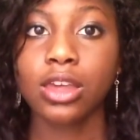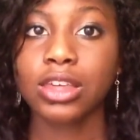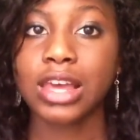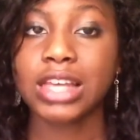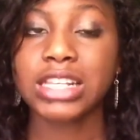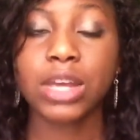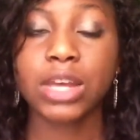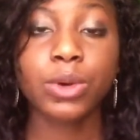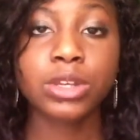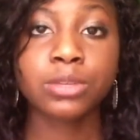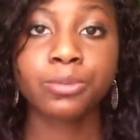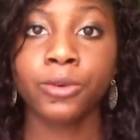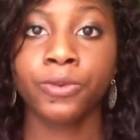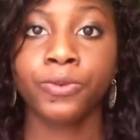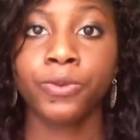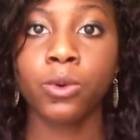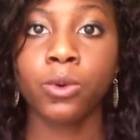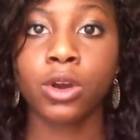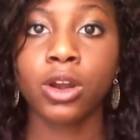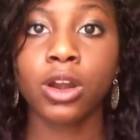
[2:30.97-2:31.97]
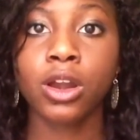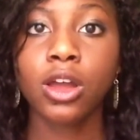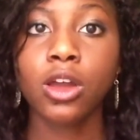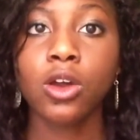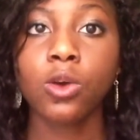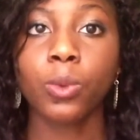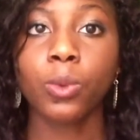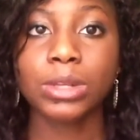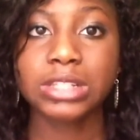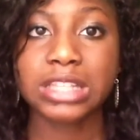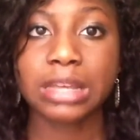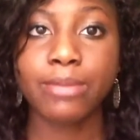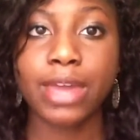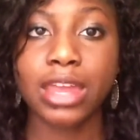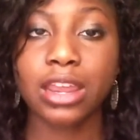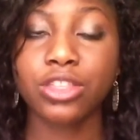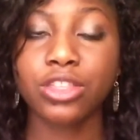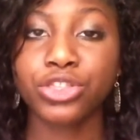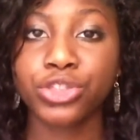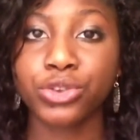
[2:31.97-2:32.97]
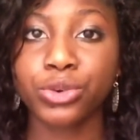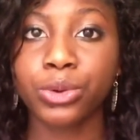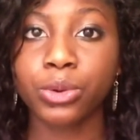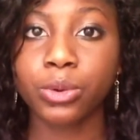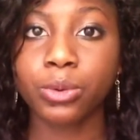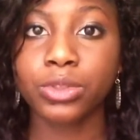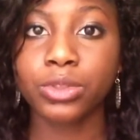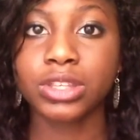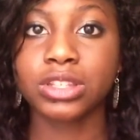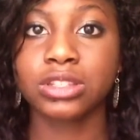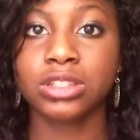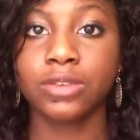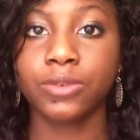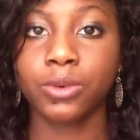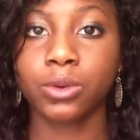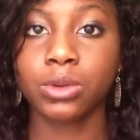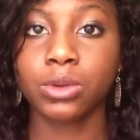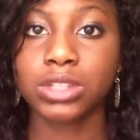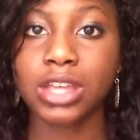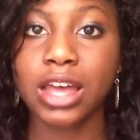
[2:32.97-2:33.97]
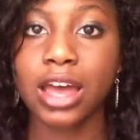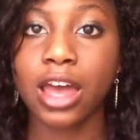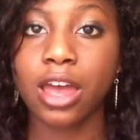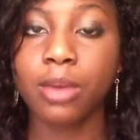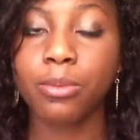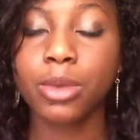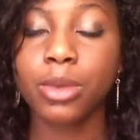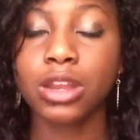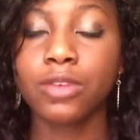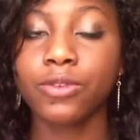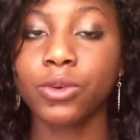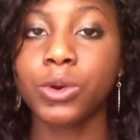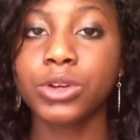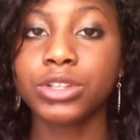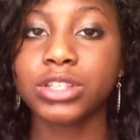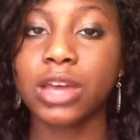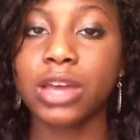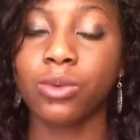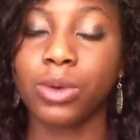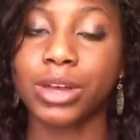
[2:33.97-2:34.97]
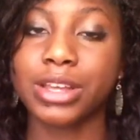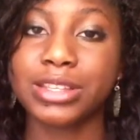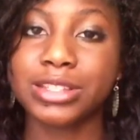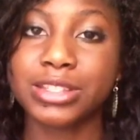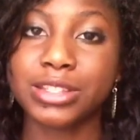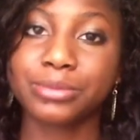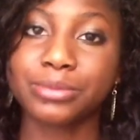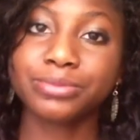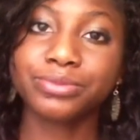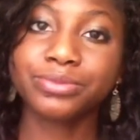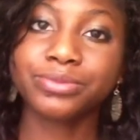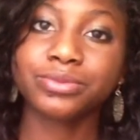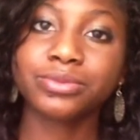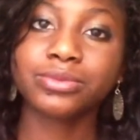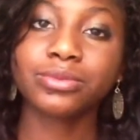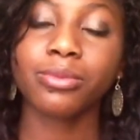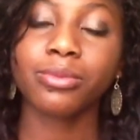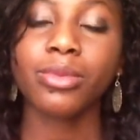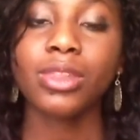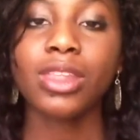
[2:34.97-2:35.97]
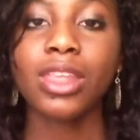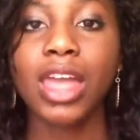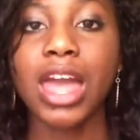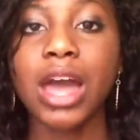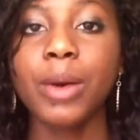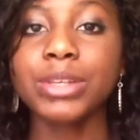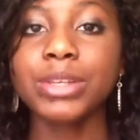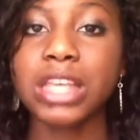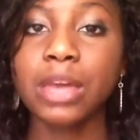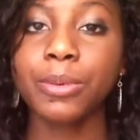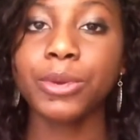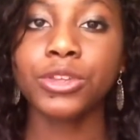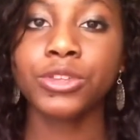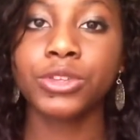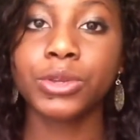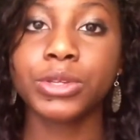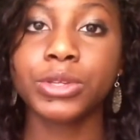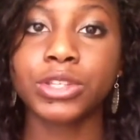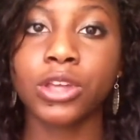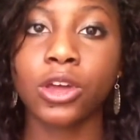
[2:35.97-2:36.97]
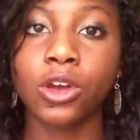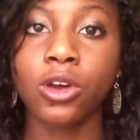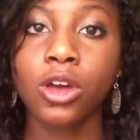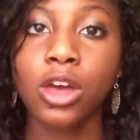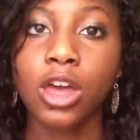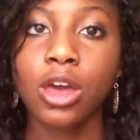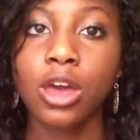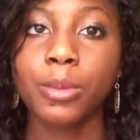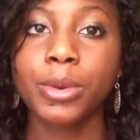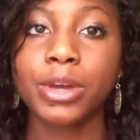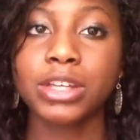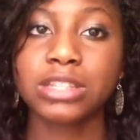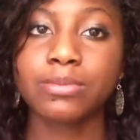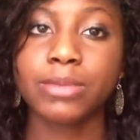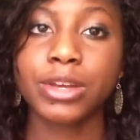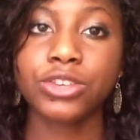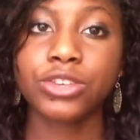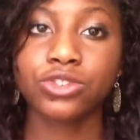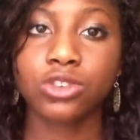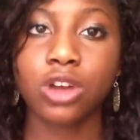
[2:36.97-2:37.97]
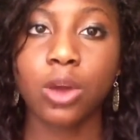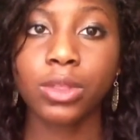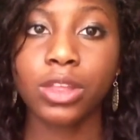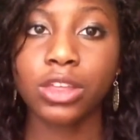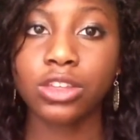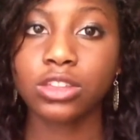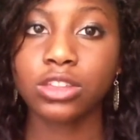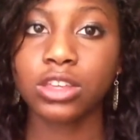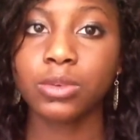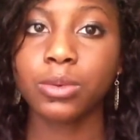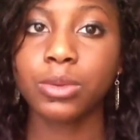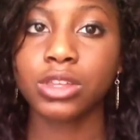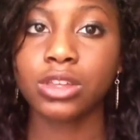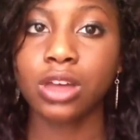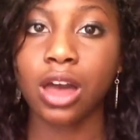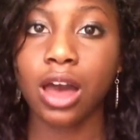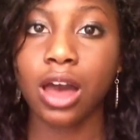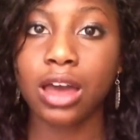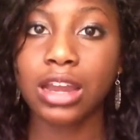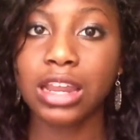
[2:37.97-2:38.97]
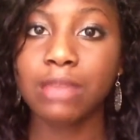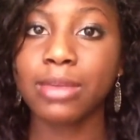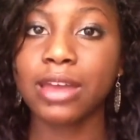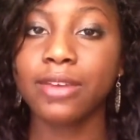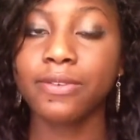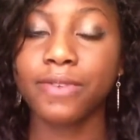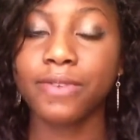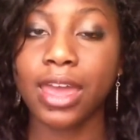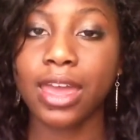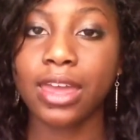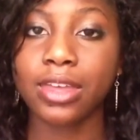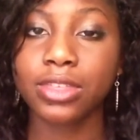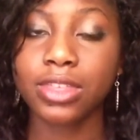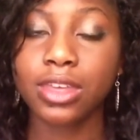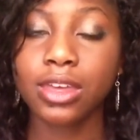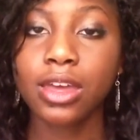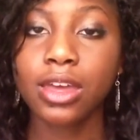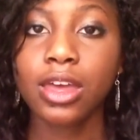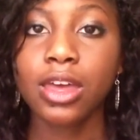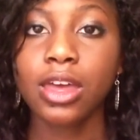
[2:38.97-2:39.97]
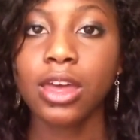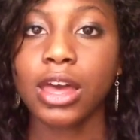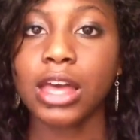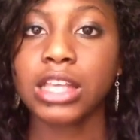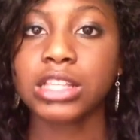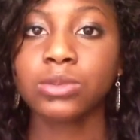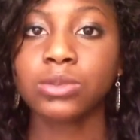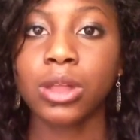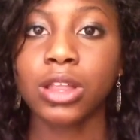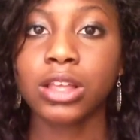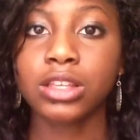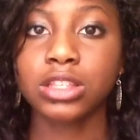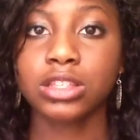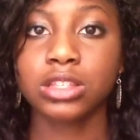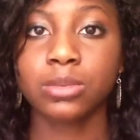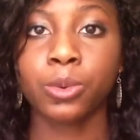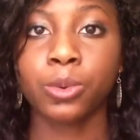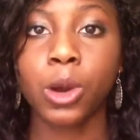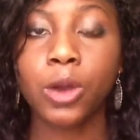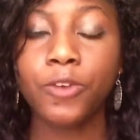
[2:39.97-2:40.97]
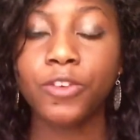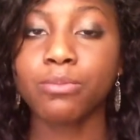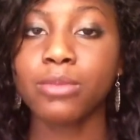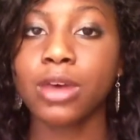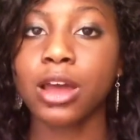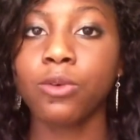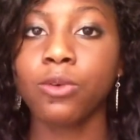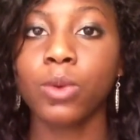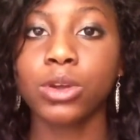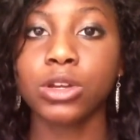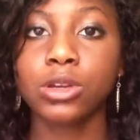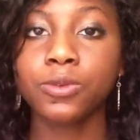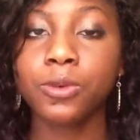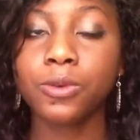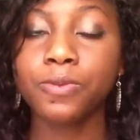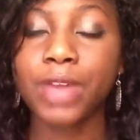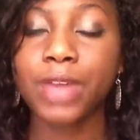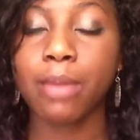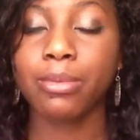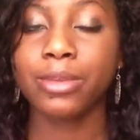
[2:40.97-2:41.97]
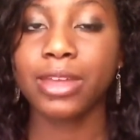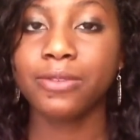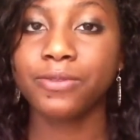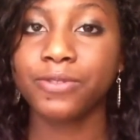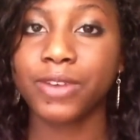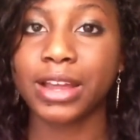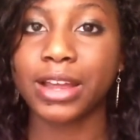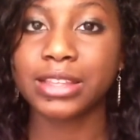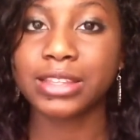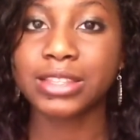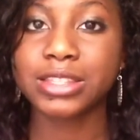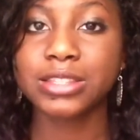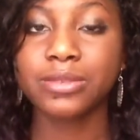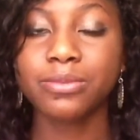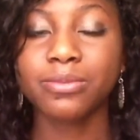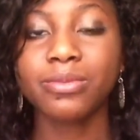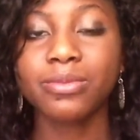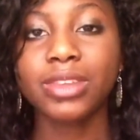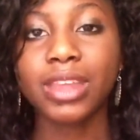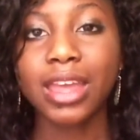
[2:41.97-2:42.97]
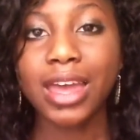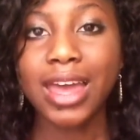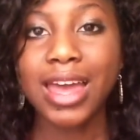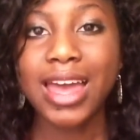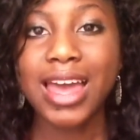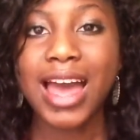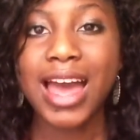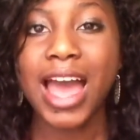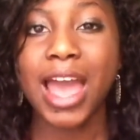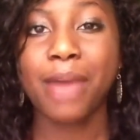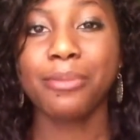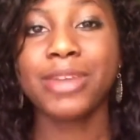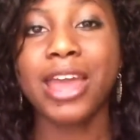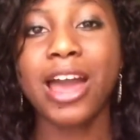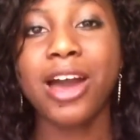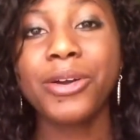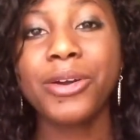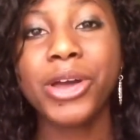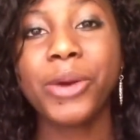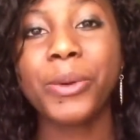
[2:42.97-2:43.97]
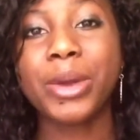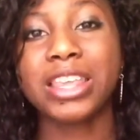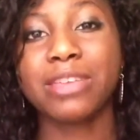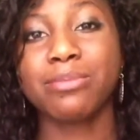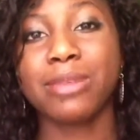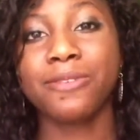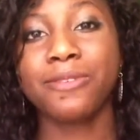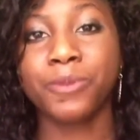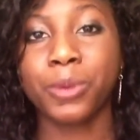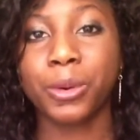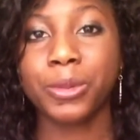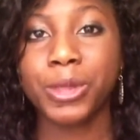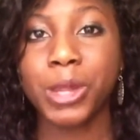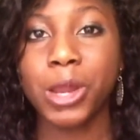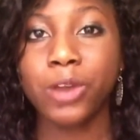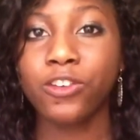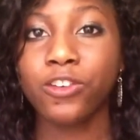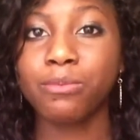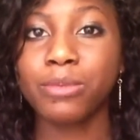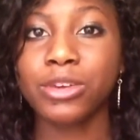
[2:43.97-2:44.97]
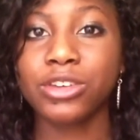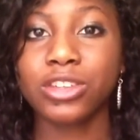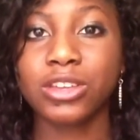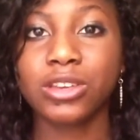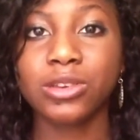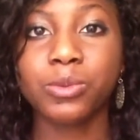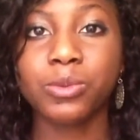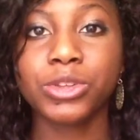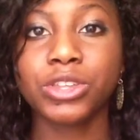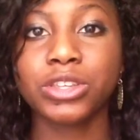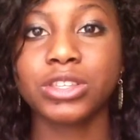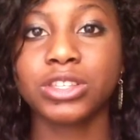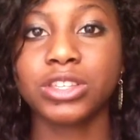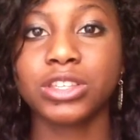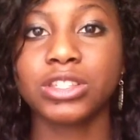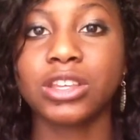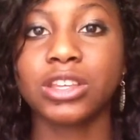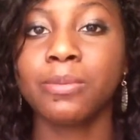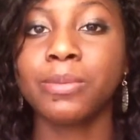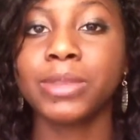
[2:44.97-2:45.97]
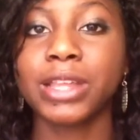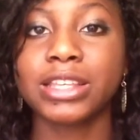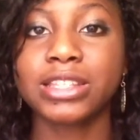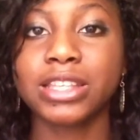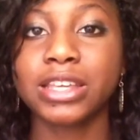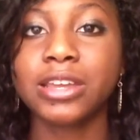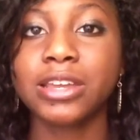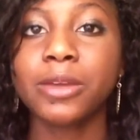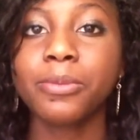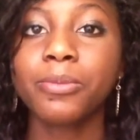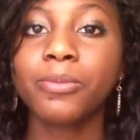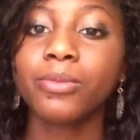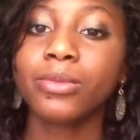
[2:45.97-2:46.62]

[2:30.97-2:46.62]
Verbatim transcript: as I was before once I made it through this difficult time, and of course I was. I was able to do so because of my strong relationship with God and my faith, as well as the support from my wonderful family and friends. I am now going into my fourth year of mission, which is just a blessing.